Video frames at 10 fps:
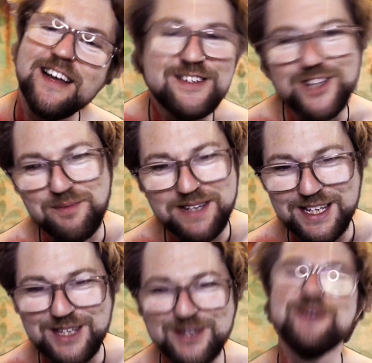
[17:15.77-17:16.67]
don't be
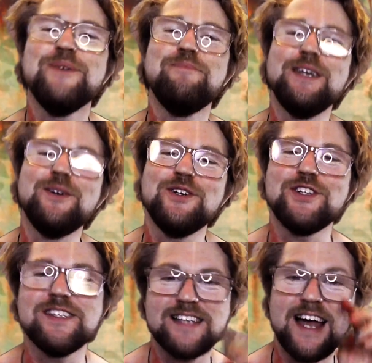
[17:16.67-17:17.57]
cute, be
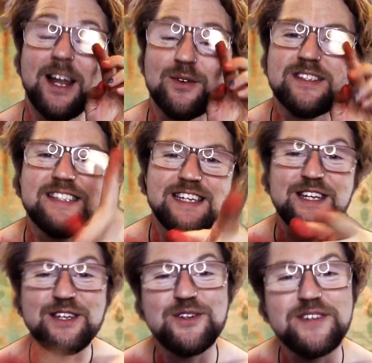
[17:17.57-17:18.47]
gorgeous, and I'll see
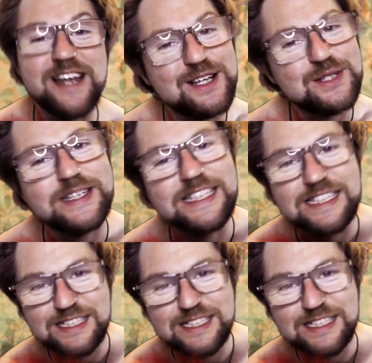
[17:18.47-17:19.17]
you next week.